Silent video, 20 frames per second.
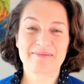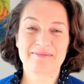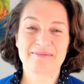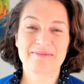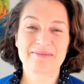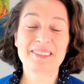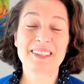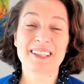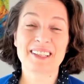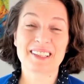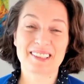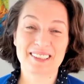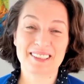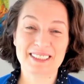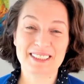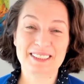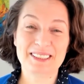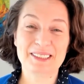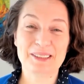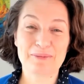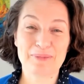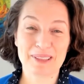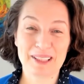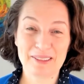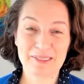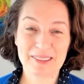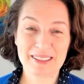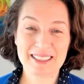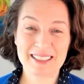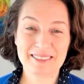We encourage you to play
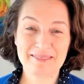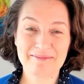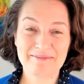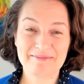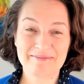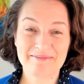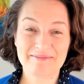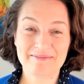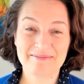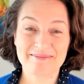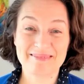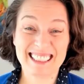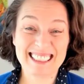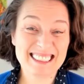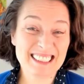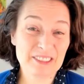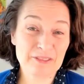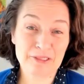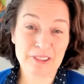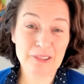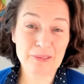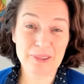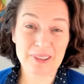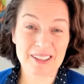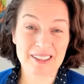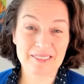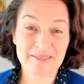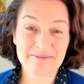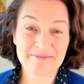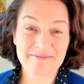with it and to have fun with
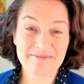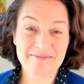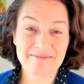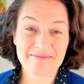it.